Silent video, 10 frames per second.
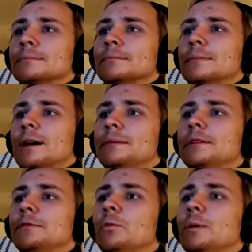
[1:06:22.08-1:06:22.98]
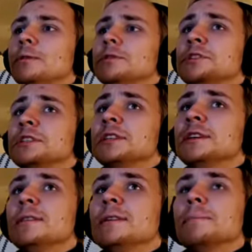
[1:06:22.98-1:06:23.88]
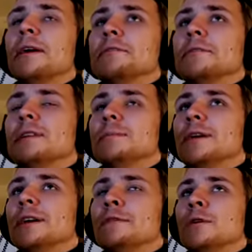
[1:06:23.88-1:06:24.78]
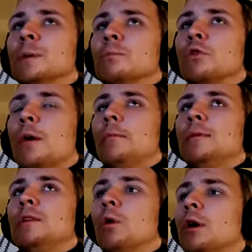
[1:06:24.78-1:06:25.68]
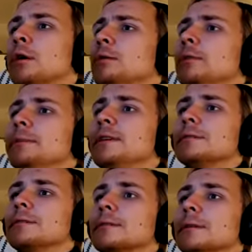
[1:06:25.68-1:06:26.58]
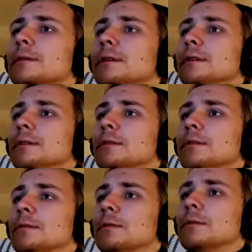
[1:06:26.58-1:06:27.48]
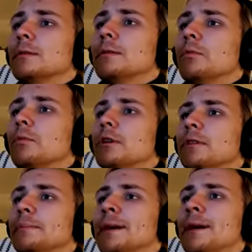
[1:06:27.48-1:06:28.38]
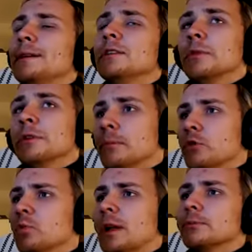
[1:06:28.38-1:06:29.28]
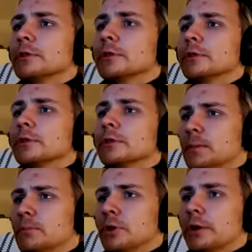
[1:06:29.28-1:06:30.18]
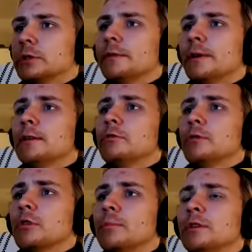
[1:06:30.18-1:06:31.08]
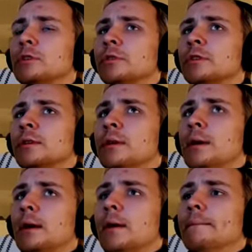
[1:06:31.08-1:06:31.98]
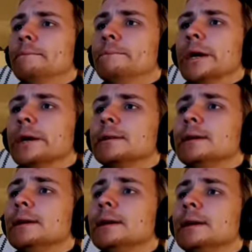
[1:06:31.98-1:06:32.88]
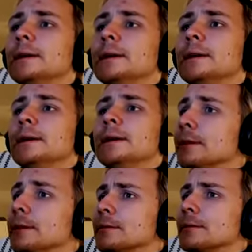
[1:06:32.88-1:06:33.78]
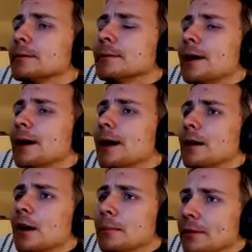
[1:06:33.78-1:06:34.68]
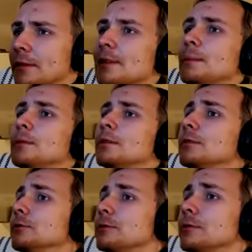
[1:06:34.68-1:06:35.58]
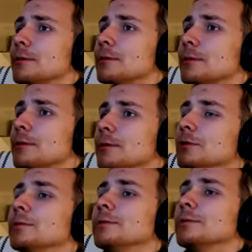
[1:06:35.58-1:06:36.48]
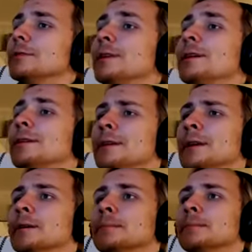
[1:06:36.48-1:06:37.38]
I mean, if you want to just see the Pleistocene megafauna, probably Walking with Beasts is one of the at least one of the most well produced in terms of production values documentaries, but it does not come to the same conclusions that I came to today here.